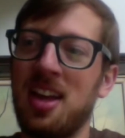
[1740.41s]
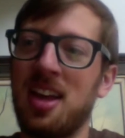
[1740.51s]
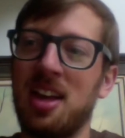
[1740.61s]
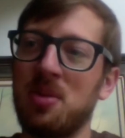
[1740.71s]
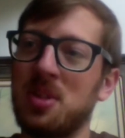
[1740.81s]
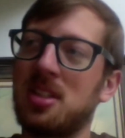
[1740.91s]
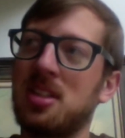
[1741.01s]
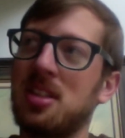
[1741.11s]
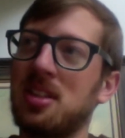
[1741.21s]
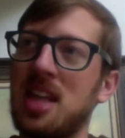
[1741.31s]
and it
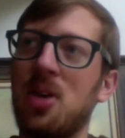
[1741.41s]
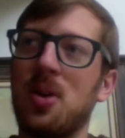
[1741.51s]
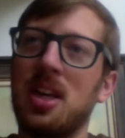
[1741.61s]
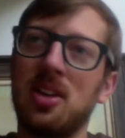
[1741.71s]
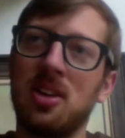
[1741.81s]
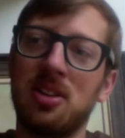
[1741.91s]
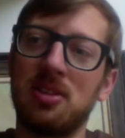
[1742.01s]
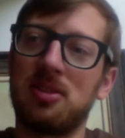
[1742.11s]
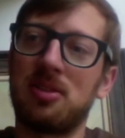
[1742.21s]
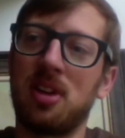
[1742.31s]
was downhill
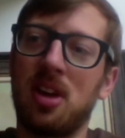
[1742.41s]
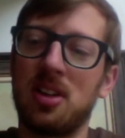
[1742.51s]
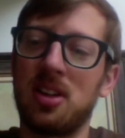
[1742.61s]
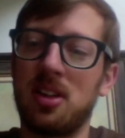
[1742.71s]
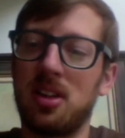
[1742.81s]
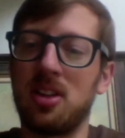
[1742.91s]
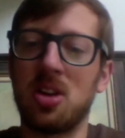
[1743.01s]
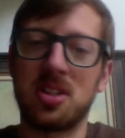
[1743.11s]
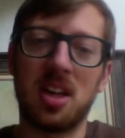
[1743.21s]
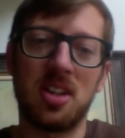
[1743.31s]

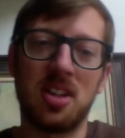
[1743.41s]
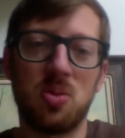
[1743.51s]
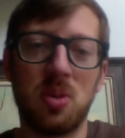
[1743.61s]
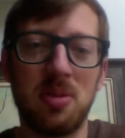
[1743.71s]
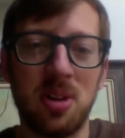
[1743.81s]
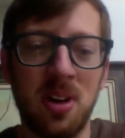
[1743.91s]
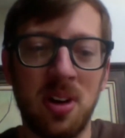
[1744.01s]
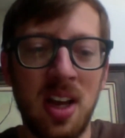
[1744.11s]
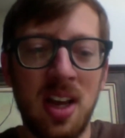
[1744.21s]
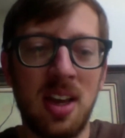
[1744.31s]
alongside this
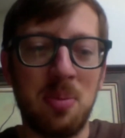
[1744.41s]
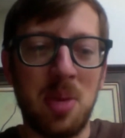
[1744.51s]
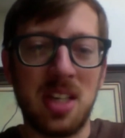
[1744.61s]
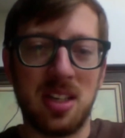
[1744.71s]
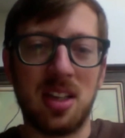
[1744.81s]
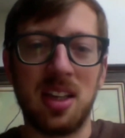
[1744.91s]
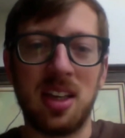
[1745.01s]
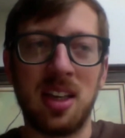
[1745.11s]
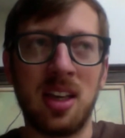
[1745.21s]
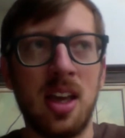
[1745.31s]
river,
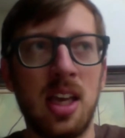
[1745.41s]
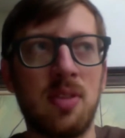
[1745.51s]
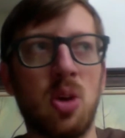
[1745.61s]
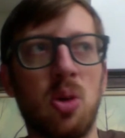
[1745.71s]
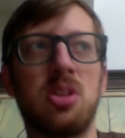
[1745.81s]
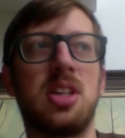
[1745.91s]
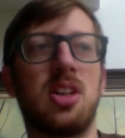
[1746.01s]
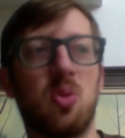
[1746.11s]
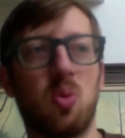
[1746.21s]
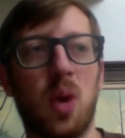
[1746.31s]
basically, even though it
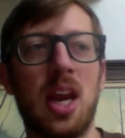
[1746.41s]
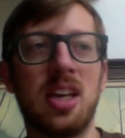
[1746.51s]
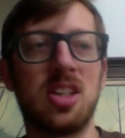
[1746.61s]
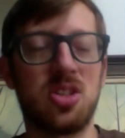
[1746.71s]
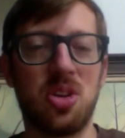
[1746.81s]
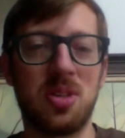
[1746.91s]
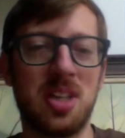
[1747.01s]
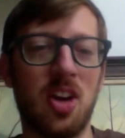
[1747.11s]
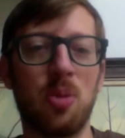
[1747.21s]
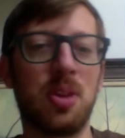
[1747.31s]
didn't rain so
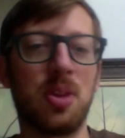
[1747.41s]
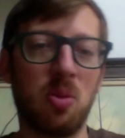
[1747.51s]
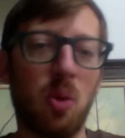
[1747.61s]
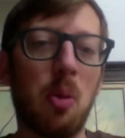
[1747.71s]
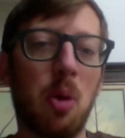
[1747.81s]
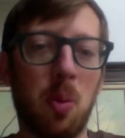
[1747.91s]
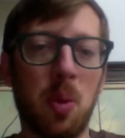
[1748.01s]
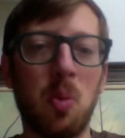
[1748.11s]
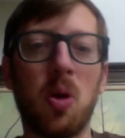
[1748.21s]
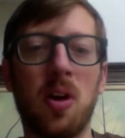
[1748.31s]
terribly right where
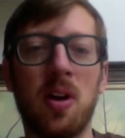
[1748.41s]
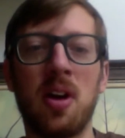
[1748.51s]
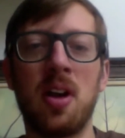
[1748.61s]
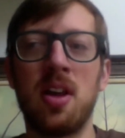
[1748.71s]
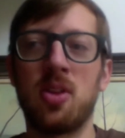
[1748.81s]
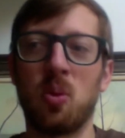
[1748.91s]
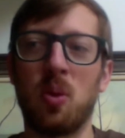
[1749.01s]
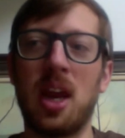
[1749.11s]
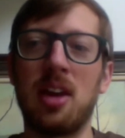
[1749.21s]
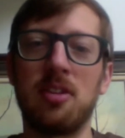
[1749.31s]
we were, the
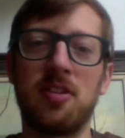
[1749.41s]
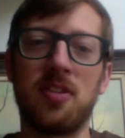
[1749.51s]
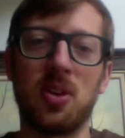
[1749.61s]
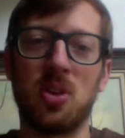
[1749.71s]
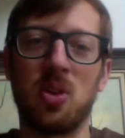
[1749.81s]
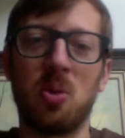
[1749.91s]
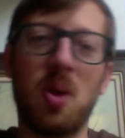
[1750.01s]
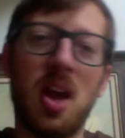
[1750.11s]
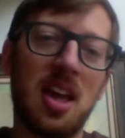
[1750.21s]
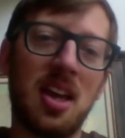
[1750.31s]
rain further
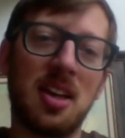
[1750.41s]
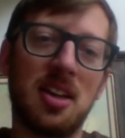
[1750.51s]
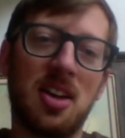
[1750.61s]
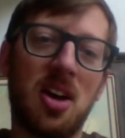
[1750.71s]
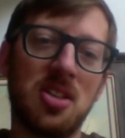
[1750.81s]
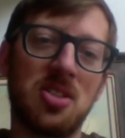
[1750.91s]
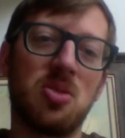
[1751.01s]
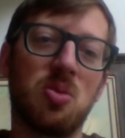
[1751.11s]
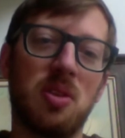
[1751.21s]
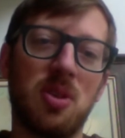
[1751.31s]
away caused
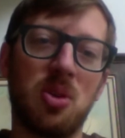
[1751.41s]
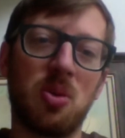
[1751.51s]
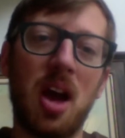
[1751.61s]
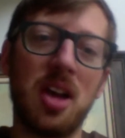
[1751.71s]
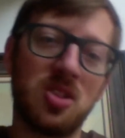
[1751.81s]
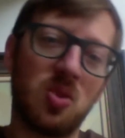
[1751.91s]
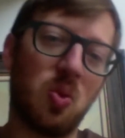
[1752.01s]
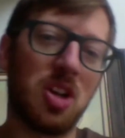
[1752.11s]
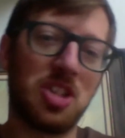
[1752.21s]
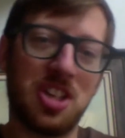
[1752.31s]
the river to rise and
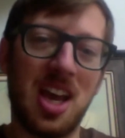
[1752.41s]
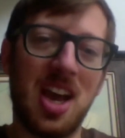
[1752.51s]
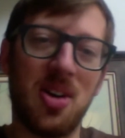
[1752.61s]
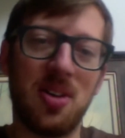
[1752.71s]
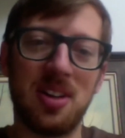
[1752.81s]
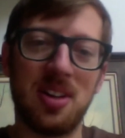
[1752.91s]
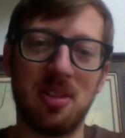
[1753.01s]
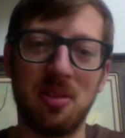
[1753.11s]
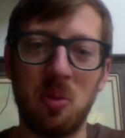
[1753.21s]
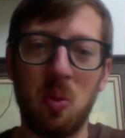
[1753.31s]
rush down
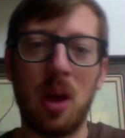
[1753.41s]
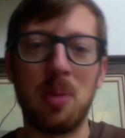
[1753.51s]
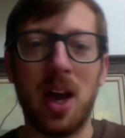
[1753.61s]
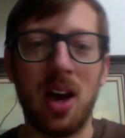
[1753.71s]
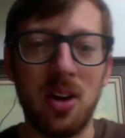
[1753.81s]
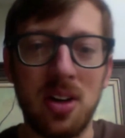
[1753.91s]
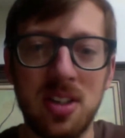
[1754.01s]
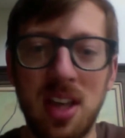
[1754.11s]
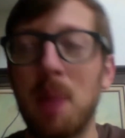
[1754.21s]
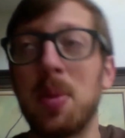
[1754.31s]
and wipe out our
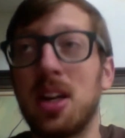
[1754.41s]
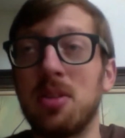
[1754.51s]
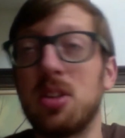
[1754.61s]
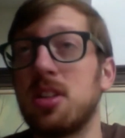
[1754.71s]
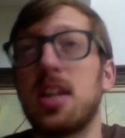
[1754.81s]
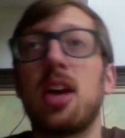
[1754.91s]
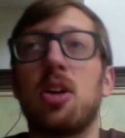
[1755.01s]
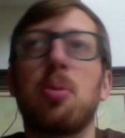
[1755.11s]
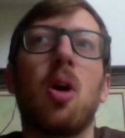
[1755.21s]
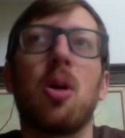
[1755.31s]
set. I mean, the
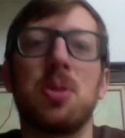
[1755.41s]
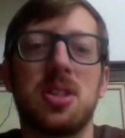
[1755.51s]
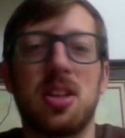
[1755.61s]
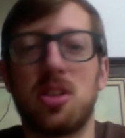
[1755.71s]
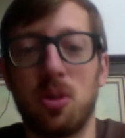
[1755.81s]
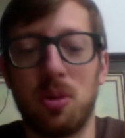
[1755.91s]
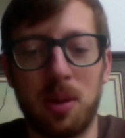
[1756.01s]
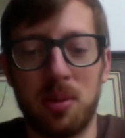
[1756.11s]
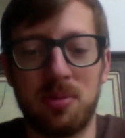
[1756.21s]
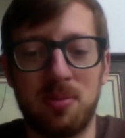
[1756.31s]
sadder part was that there were
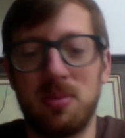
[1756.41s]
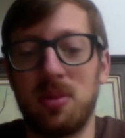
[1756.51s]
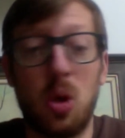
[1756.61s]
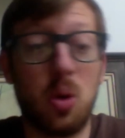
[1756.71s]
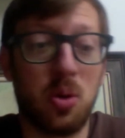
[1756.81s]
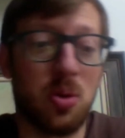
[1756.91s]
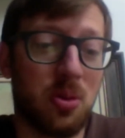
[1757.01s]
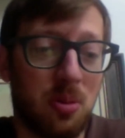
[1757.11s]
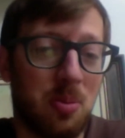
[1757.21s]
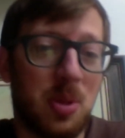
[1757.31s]
like
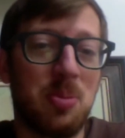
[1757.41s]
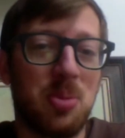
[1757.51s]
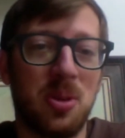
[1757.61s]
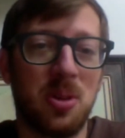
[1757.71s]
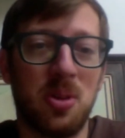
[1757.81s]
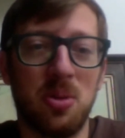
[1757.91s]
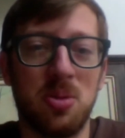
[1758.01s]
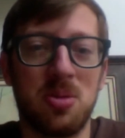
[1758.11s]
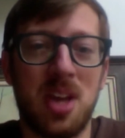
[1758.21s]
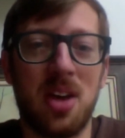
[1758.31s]
local people
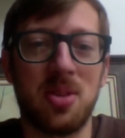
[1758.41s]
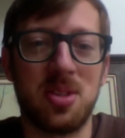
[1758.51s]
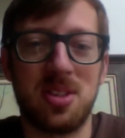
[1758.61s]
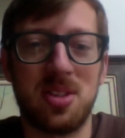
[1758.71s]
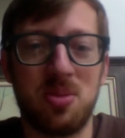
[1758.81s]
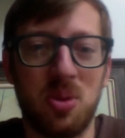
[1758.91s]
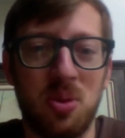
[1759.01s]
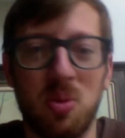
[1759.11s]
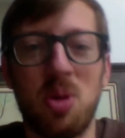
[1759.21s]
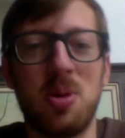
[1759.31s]
whose houses
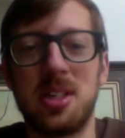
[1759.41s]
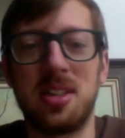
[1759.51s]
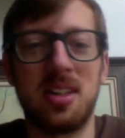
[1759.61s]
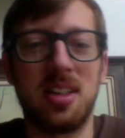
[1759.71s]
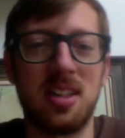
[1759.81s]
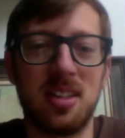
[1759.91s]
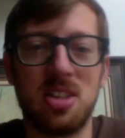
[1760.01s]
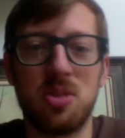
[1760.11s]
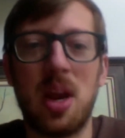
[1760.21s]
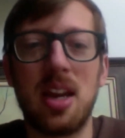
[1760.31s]
were ruined and
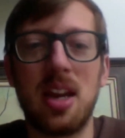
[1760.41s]
stranded.